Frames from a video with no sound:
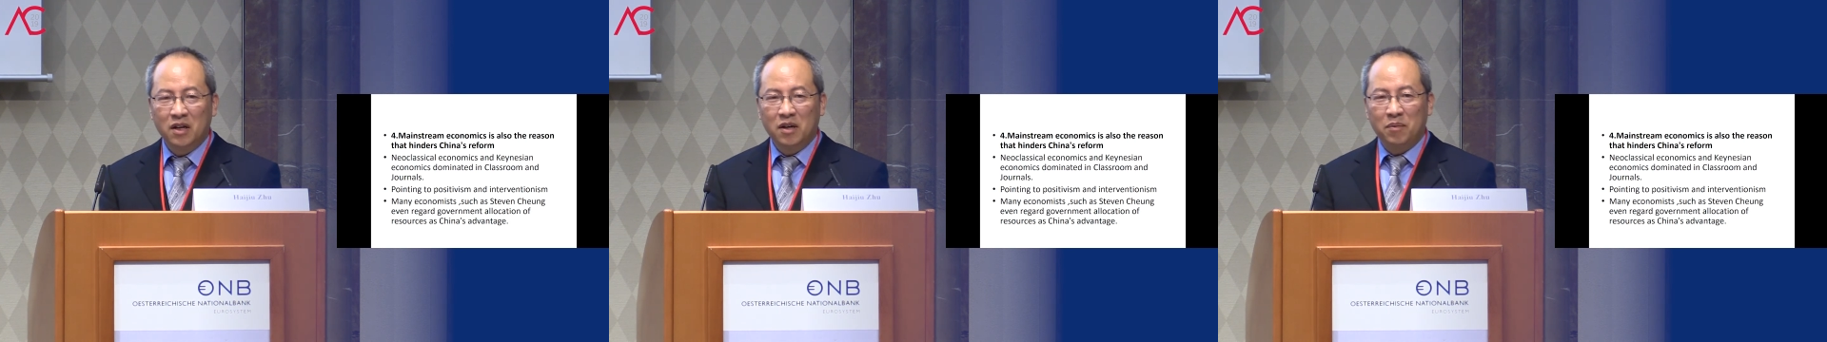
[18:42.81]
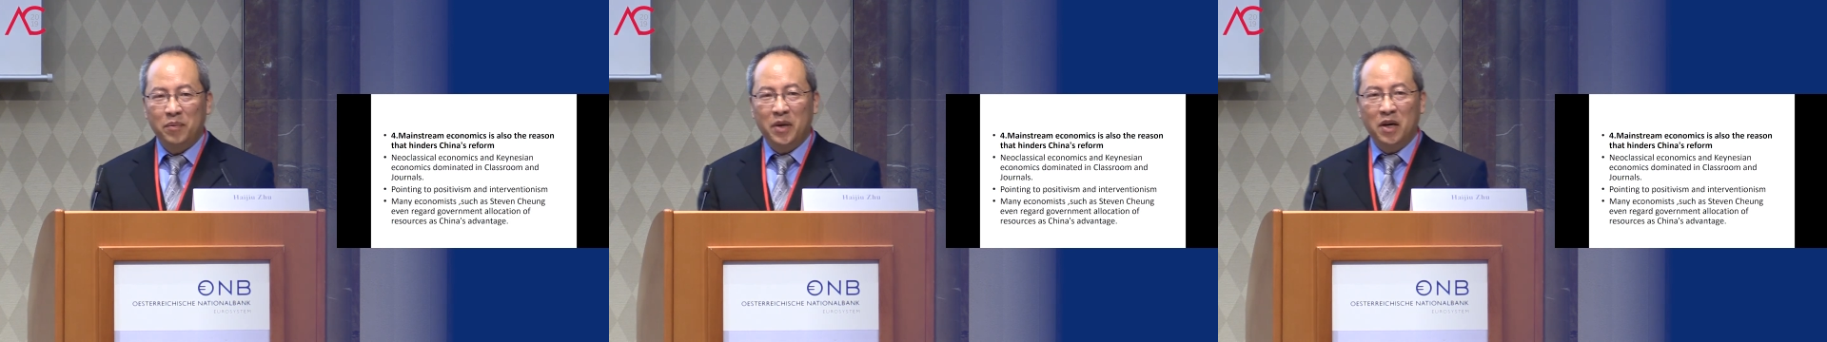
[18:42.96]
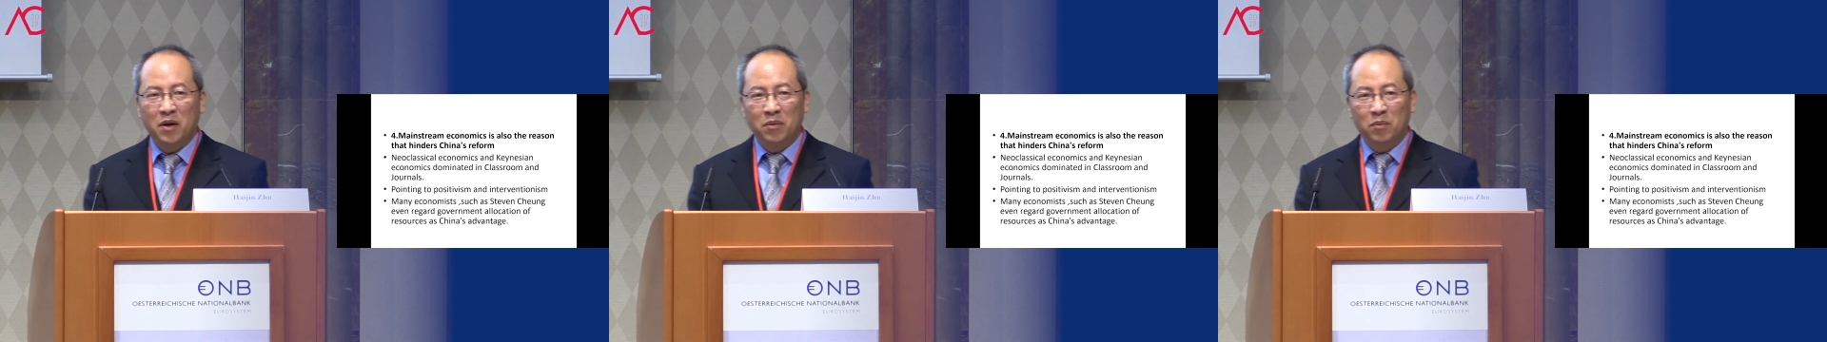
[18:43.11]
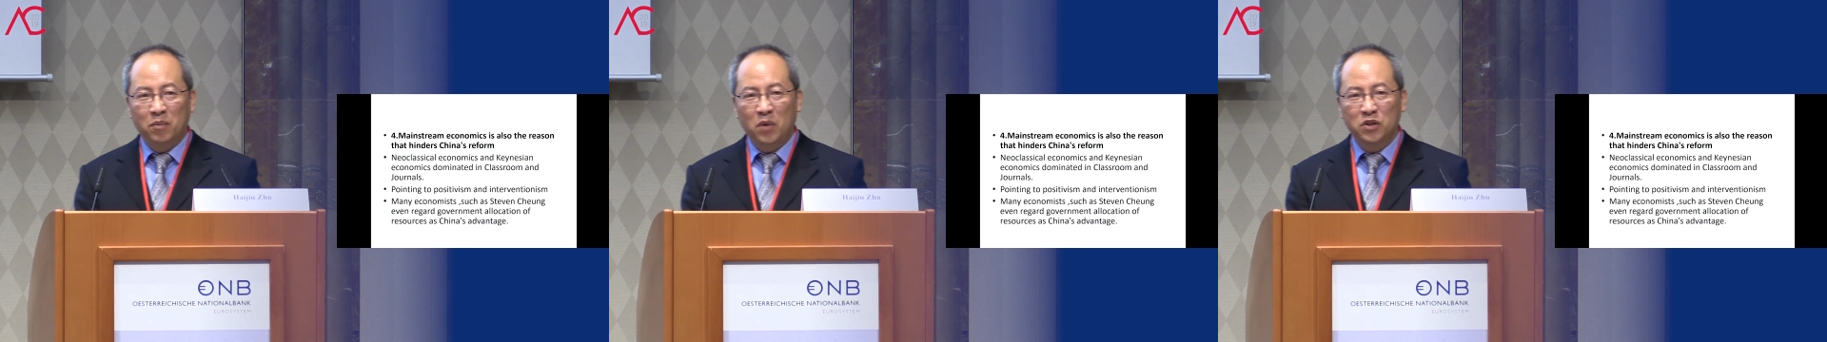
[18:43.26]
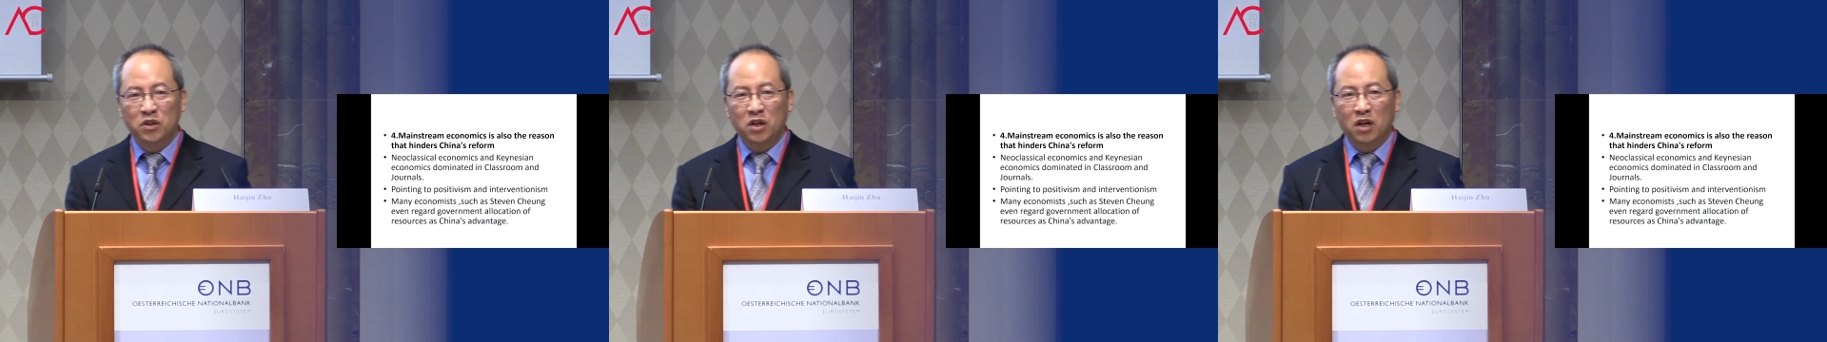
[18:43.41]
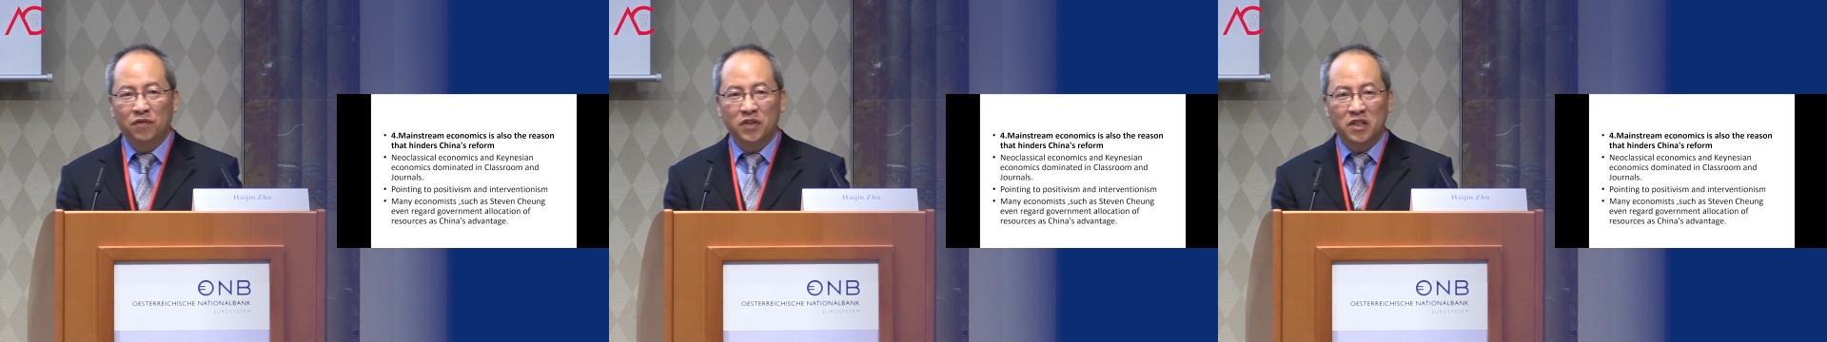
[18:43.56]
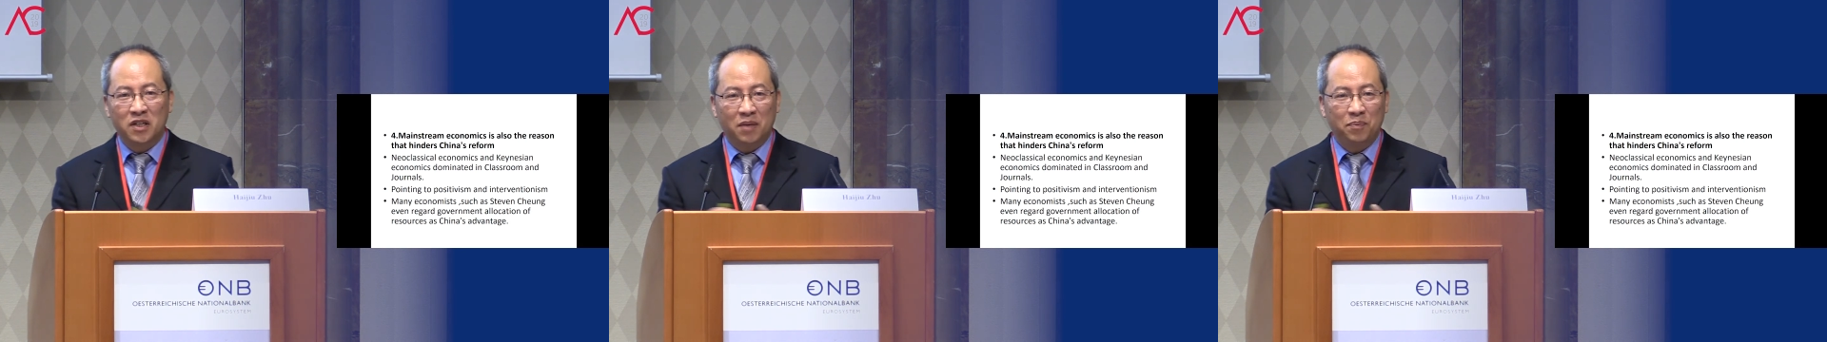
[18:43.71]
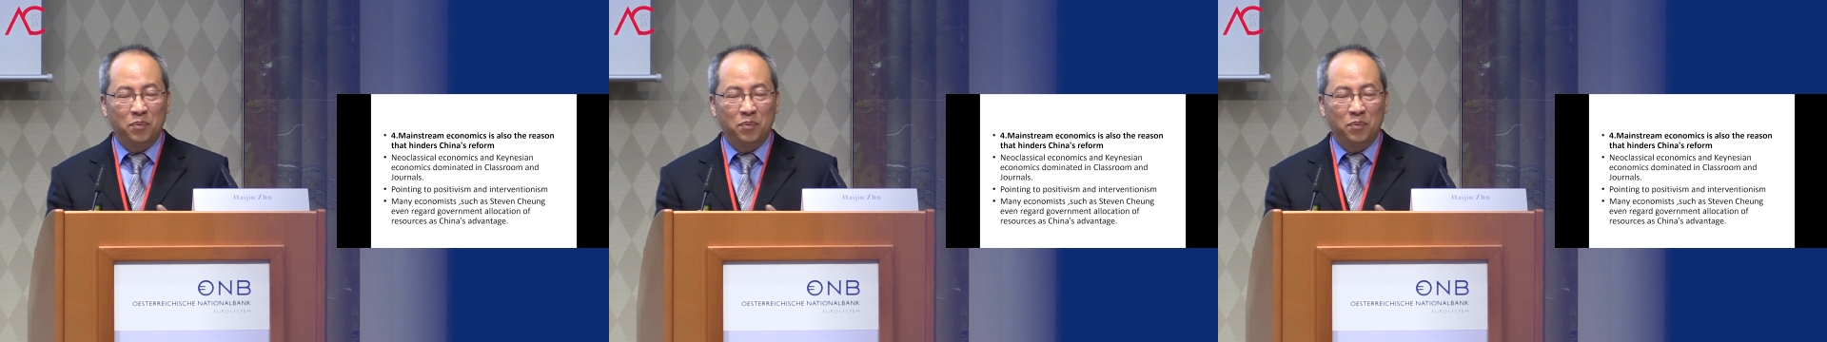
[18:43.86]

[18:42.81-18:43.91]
Most of the